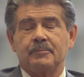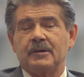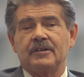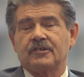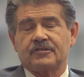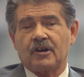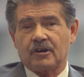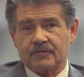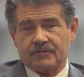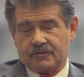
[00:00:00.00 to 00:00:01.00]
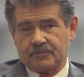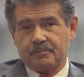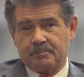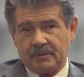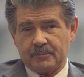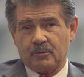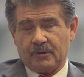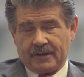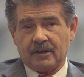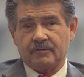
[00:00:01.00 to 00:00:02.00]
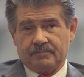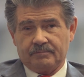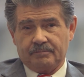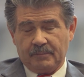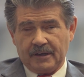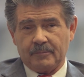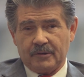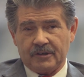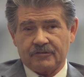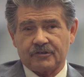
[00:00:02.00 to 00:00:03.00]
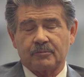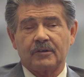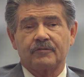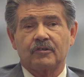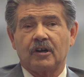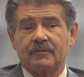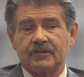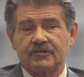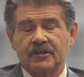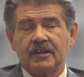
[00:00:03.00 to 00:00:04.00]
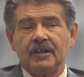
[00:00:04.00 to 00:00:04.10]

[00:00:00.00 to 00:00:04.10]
means it's hard for people without many millions to run for office,